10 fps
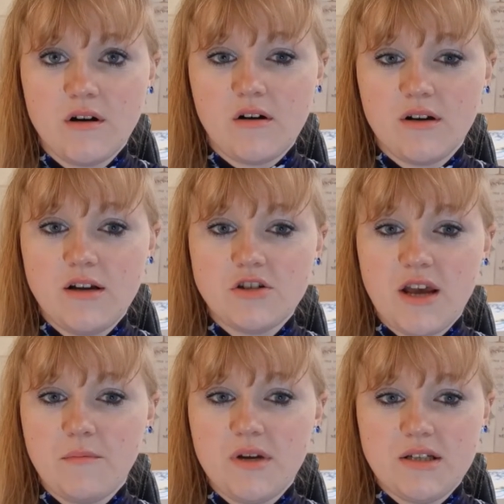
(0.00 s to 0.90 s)
on each
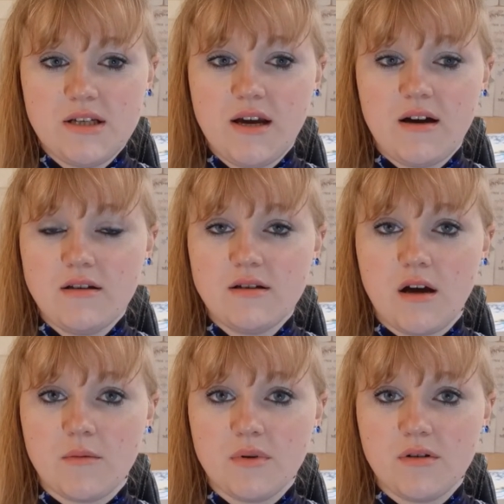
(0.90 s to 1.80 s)
MBTI
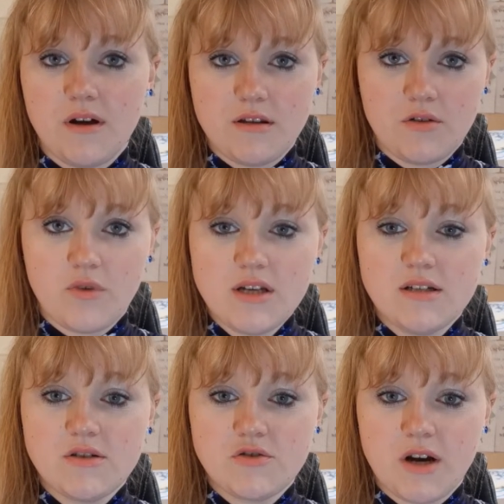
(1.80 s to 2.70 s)
type and their
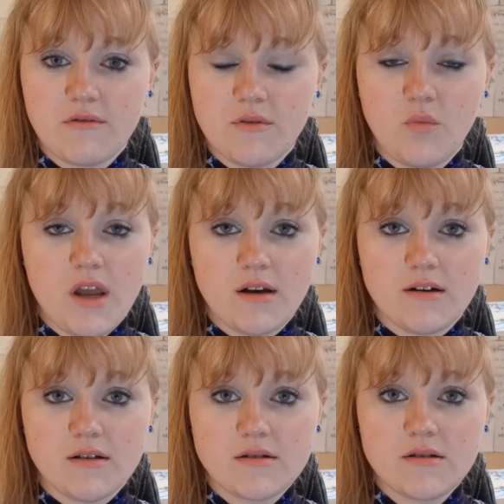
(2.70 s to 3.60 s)
greatest strength and
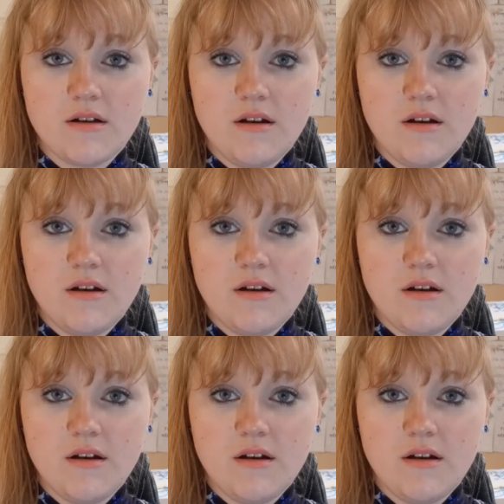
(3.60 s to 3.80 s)
weakness.